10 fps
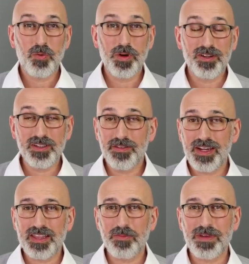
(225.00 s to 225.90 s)
We're
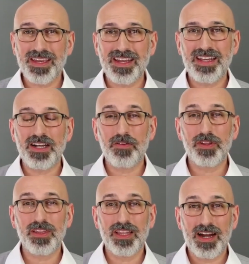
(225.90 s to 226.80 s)
living at the beginning
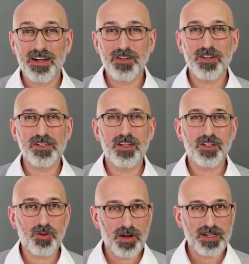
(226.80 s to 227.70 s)
of the
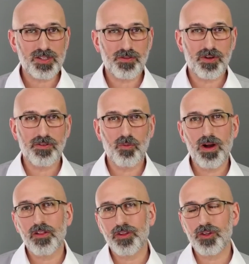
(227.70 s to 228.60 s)
largest transfer
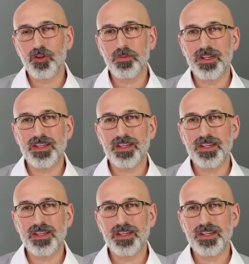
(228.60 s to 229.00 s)
of wealth in human